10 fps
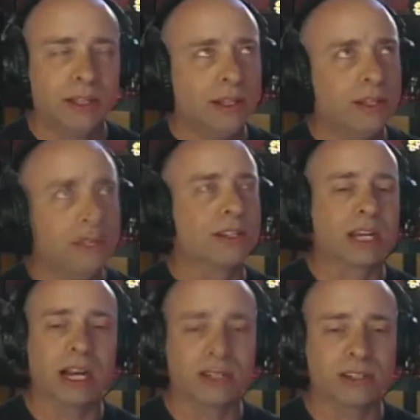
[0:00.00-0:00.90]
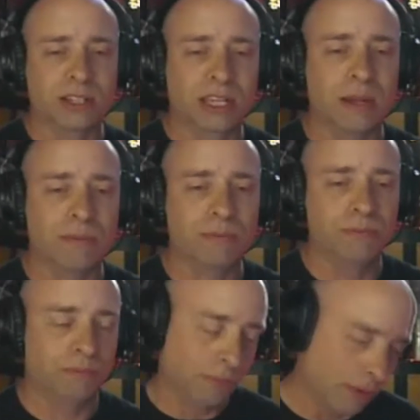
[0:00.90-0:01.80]
desire to keep
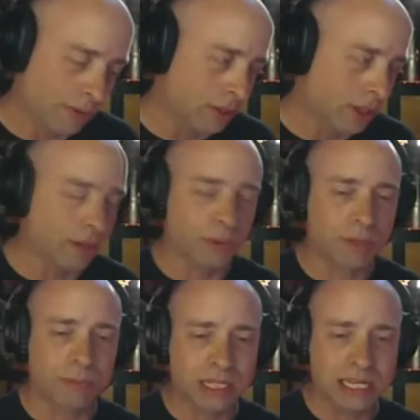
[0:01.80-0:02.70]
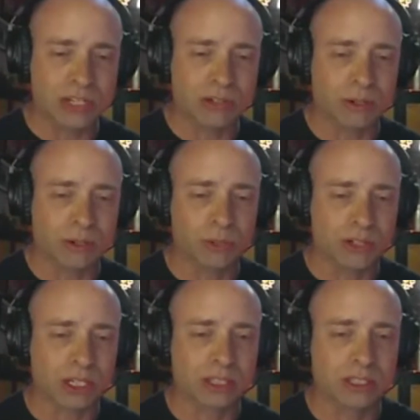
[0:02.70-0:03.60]
moving on with my DJ drum project
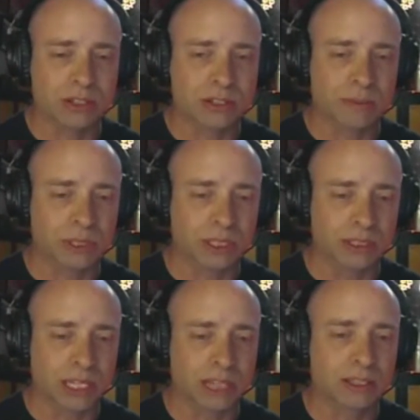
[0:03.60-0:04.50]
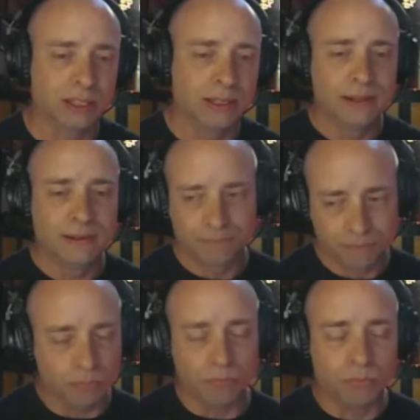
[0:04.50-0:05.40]
and do something like
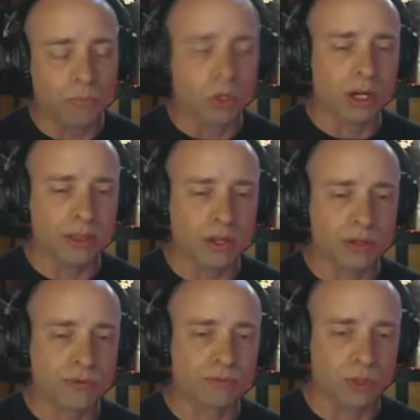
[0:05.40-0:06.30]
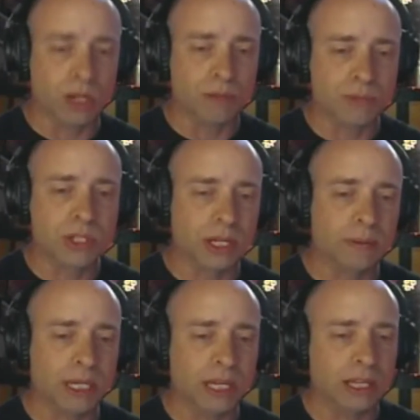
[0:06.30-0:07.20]
more in those realms.
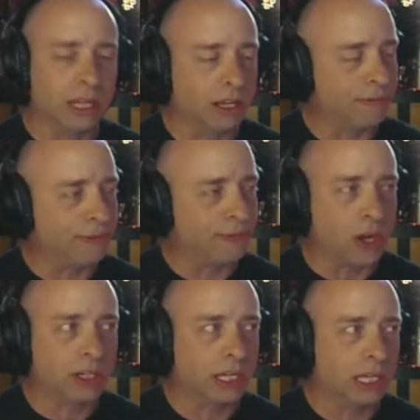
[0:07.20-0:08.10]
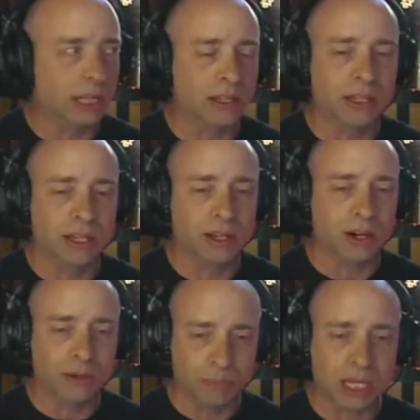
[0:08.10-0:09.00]
I love funk and
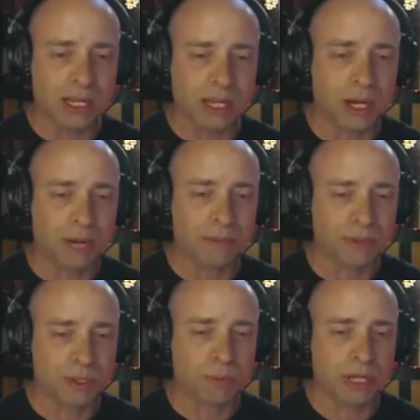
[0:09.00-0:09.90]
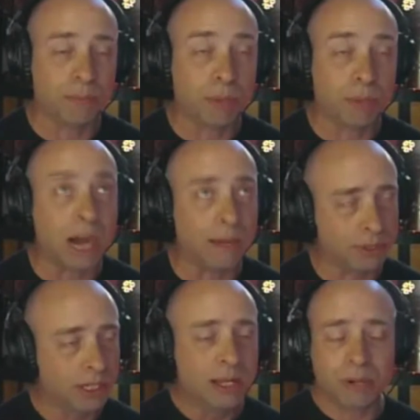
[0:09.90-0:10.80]
R&B and hip hop and pop
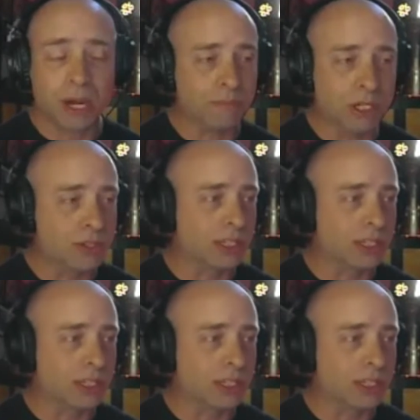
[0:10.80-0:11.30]
music.